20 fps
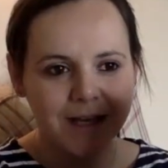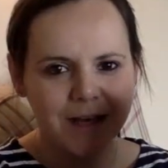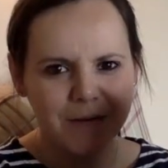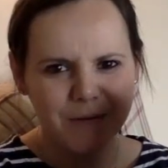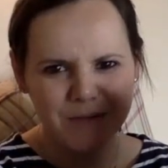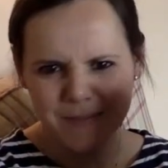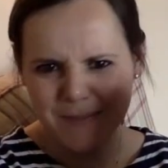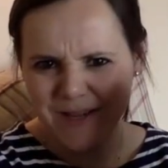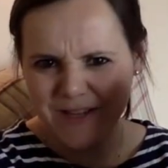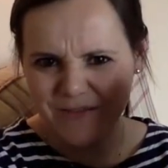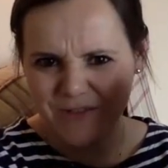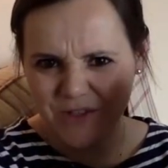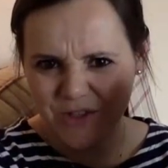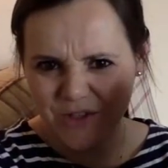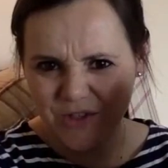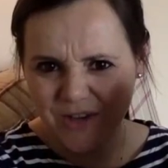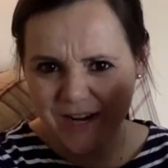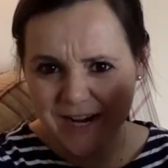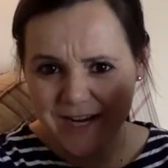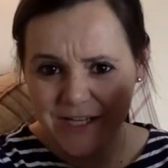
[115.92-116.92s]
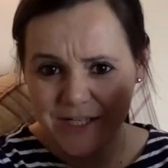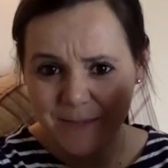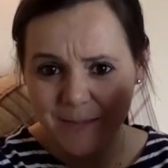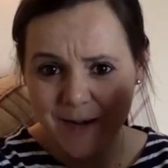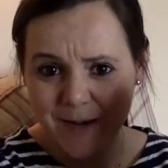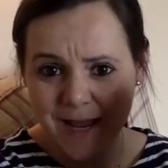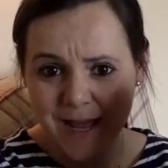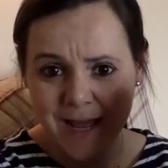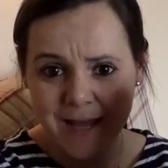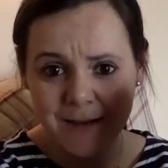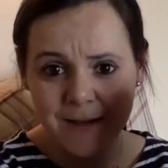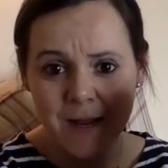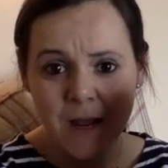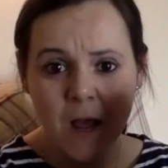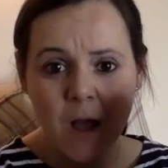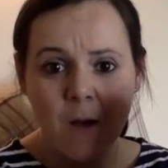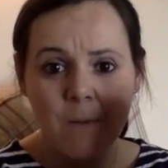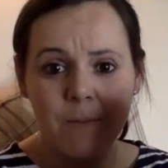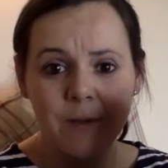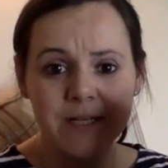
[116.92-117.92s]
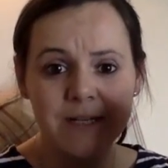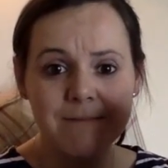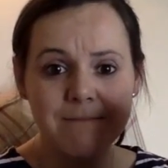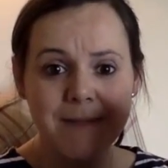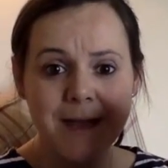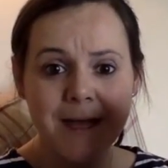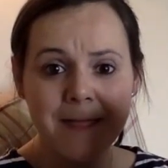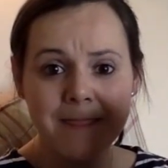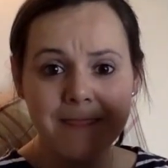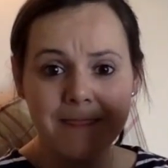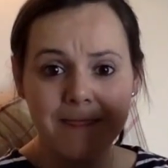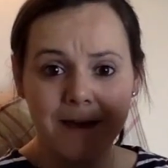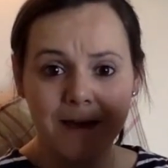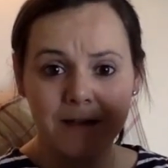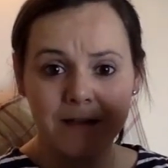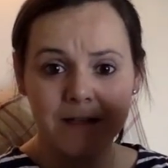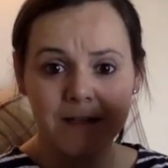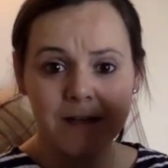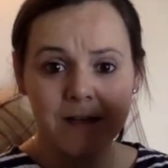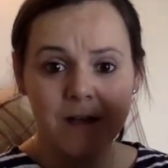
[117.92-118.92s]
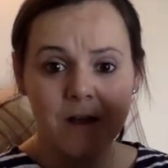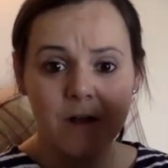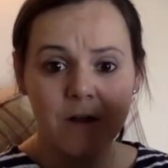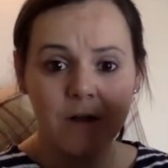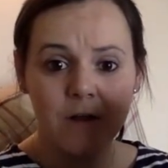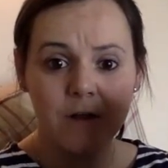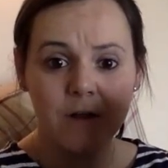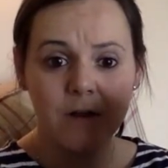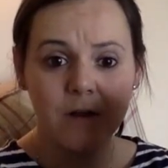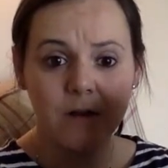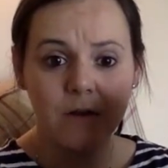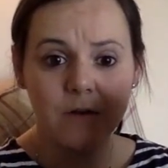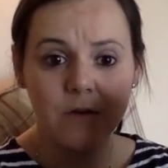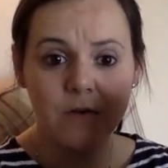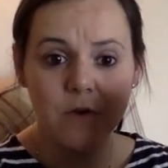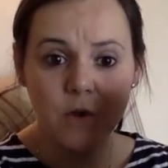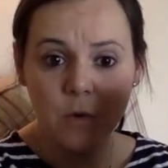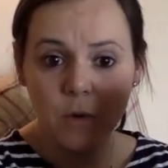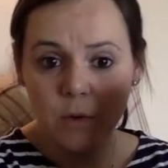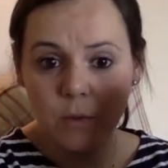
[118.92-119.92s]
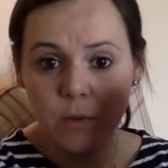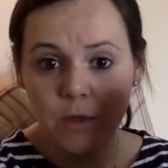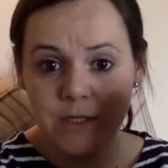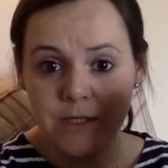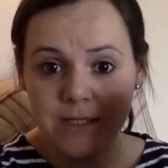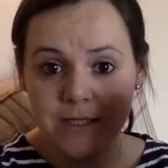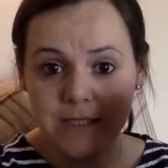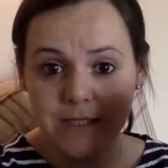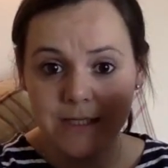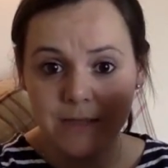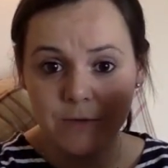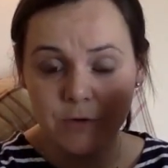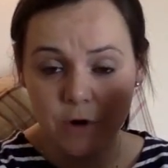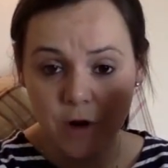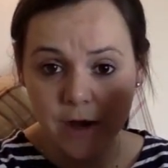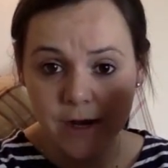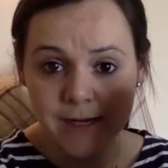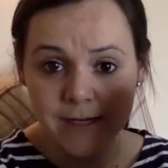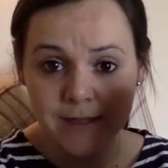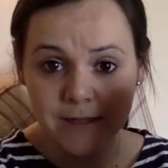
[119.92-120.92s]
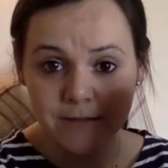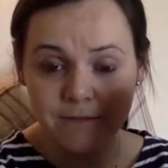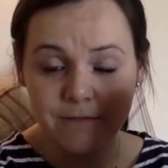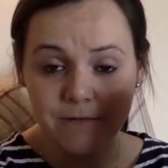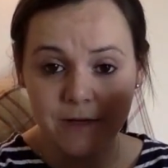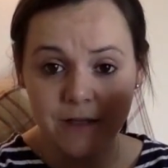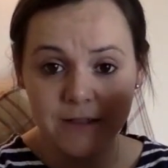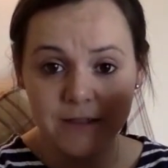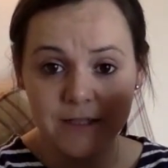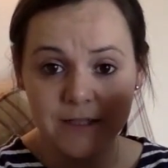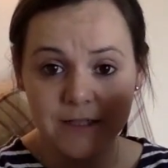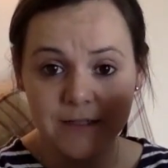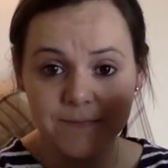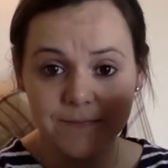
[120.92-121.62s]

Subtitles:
It was a bit of a strange plan, but it meant that Noah wouldn't drown in the flood